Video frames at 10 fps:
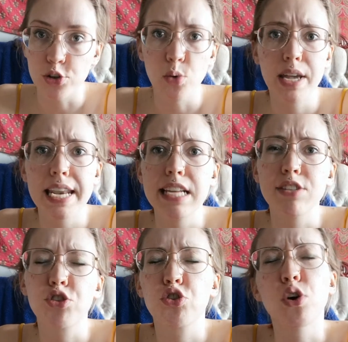Don't get
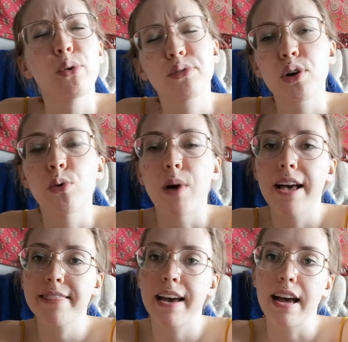it so
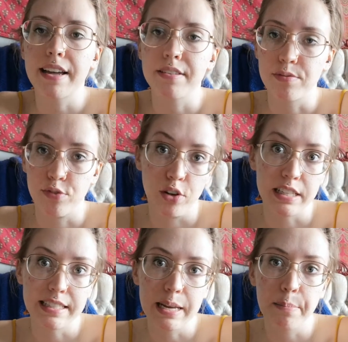wet that, for
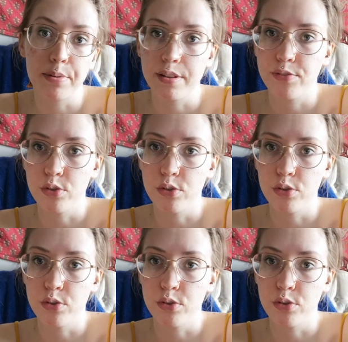example, if you